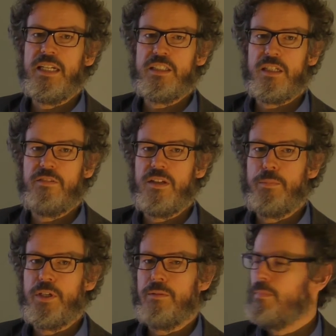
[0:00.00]
Nash
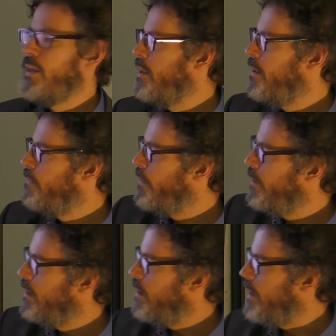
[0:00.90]
equilibrium.
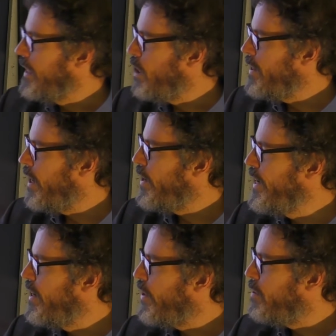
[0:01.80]
And now we are
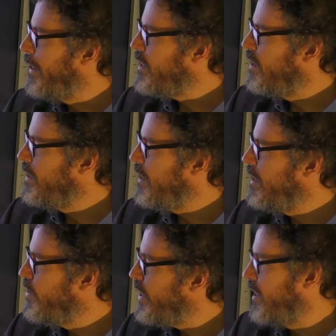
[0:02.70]
here. The question
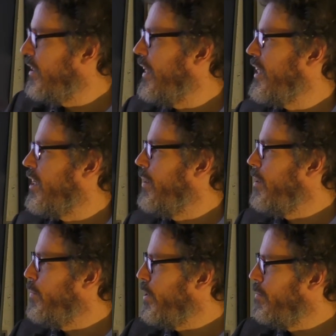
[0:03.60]
is this a Nash
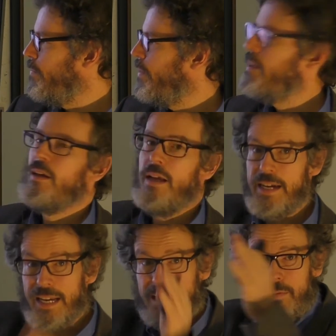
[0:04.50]
equilibrium?
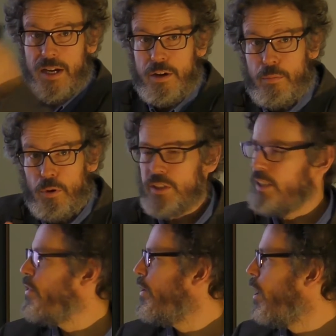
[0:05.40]
Again, we are
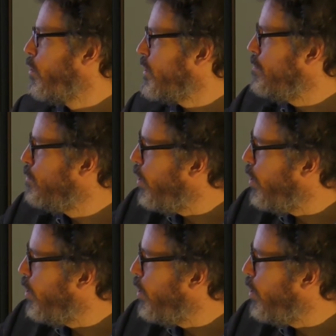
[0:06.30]
reversing the roles.